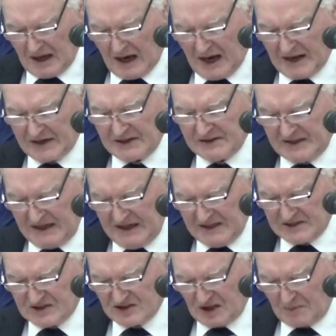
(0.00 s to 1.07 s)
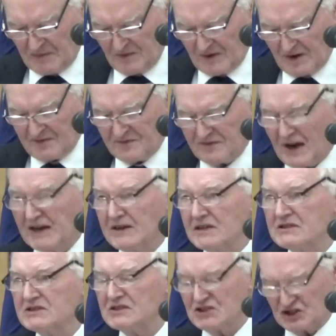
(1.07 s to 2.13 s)
are indeed some of our
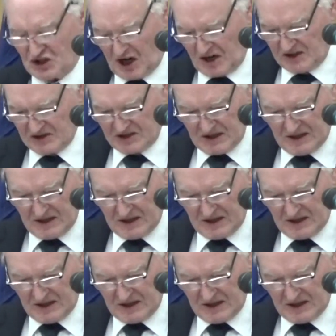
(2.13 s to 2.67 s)
finest sons,